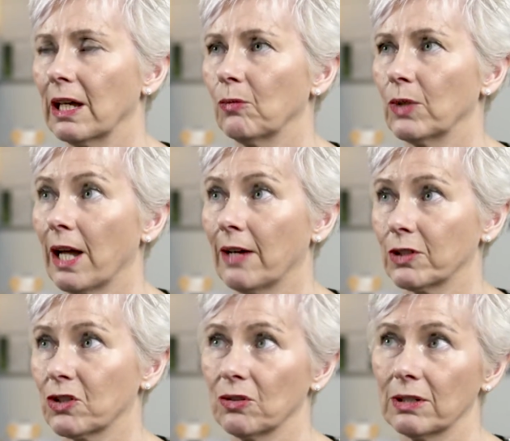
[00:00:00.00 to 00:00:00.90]
We have a
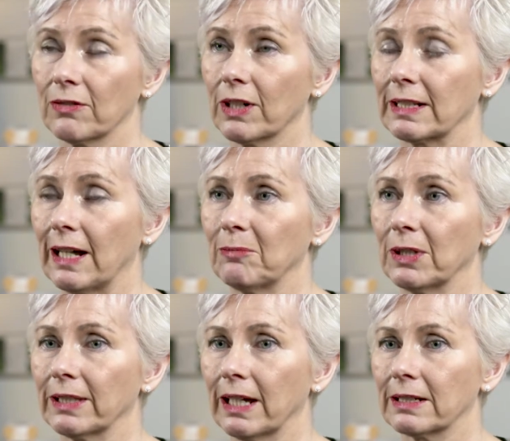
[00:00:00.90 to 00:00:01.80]
student, for example,
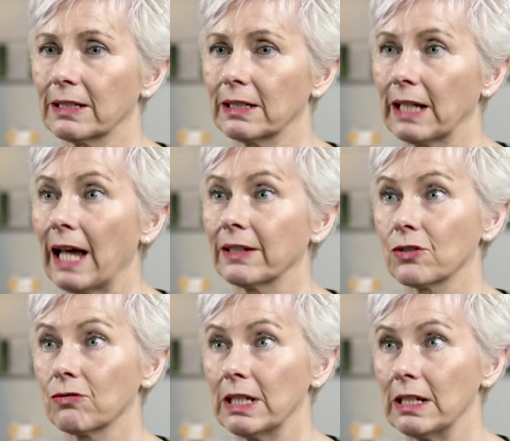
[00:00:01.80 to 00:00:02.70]
that
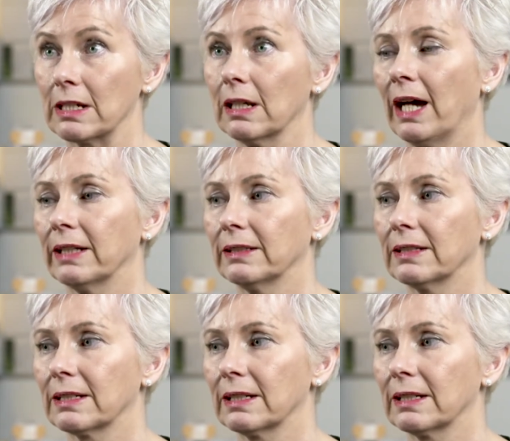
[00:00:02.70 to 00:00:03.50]
can't read, and